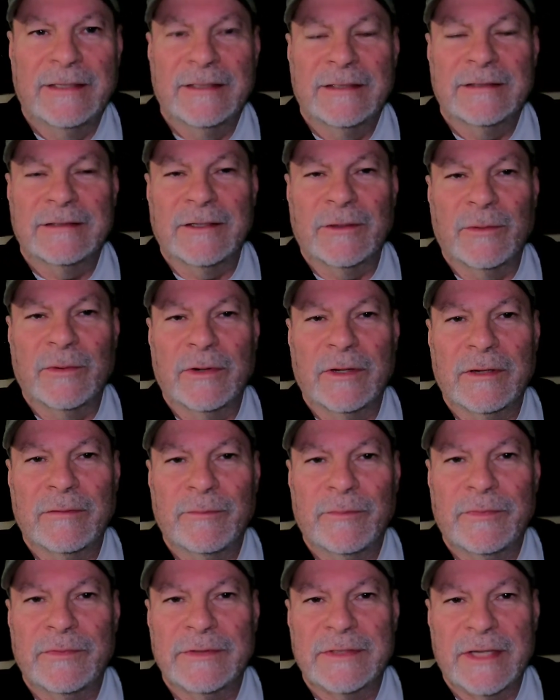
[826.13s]
So we're
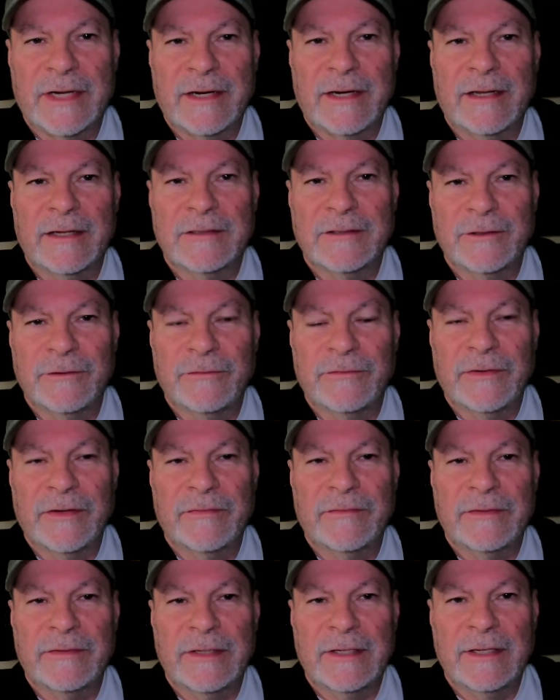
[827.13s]
gonna set it at
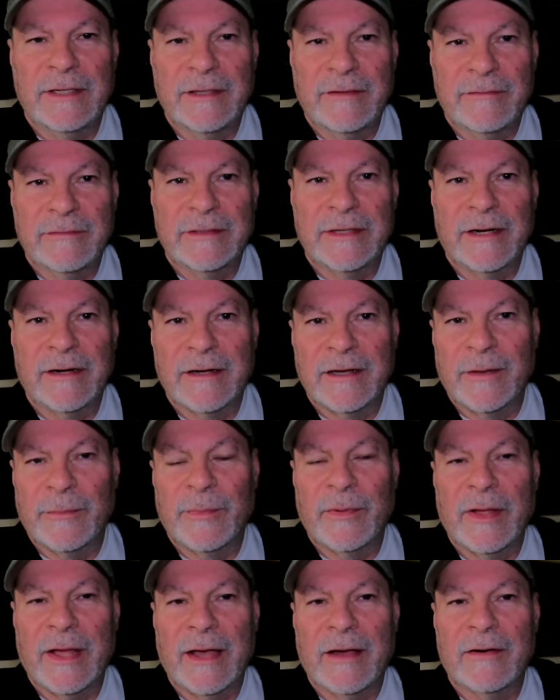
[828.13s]
250, leave it there a
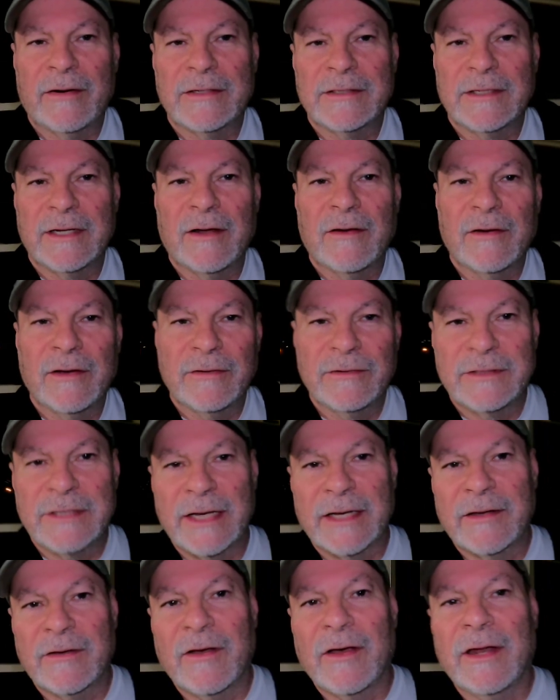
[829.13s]
couple hours, and I'll go
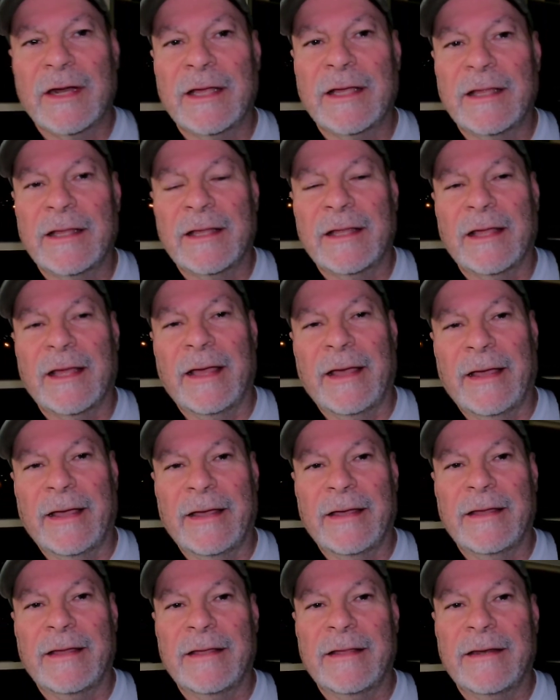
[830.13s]
check on it.
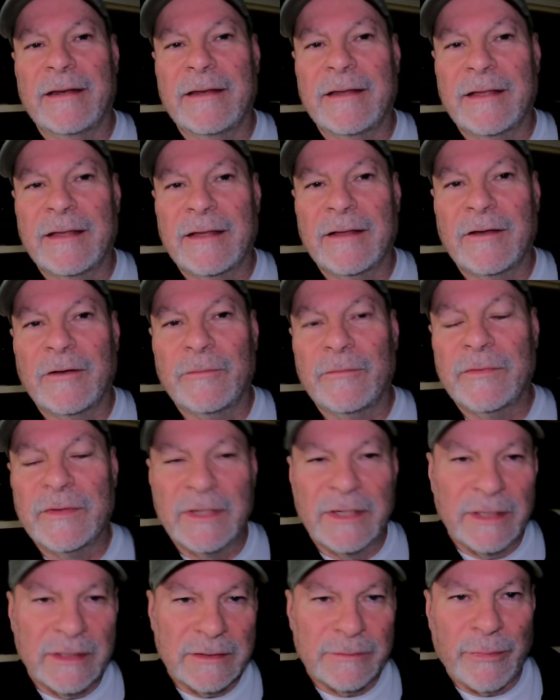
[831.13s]
And
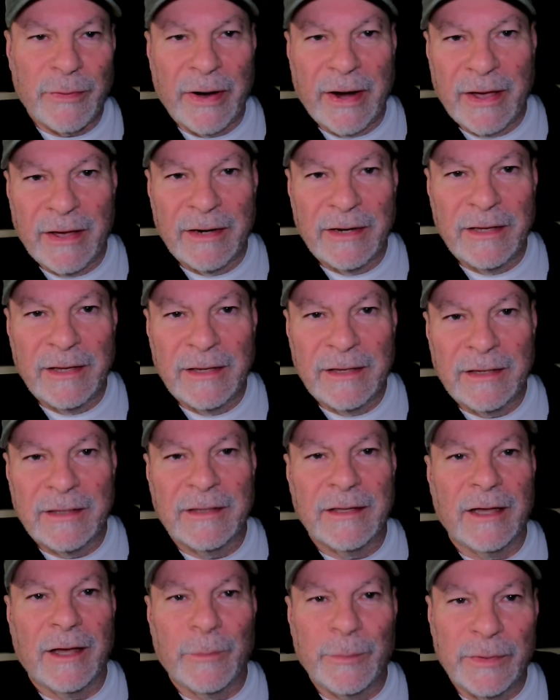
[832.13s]
hopefully it's browning.
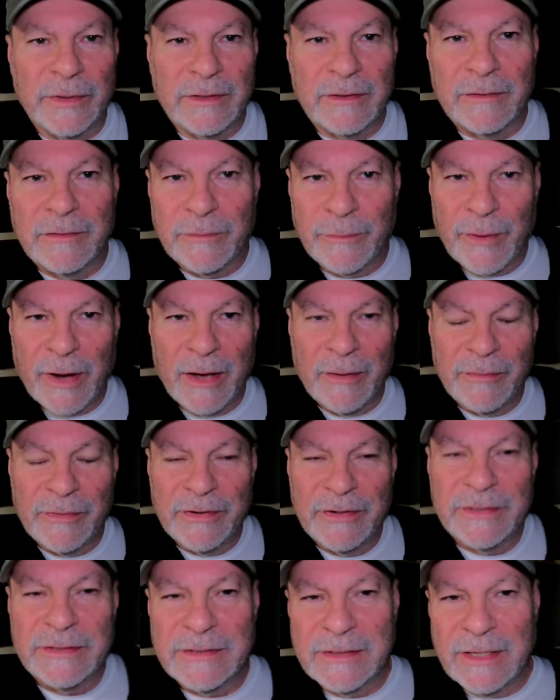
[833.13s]
I'll put the
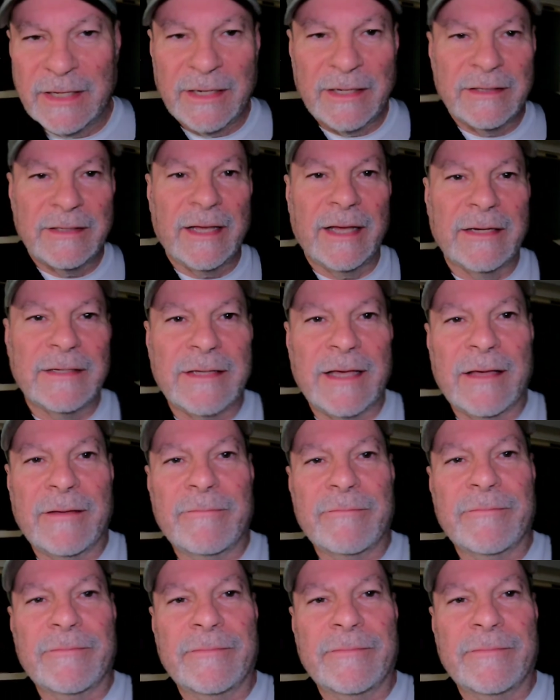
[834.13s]
thermometers in at that time.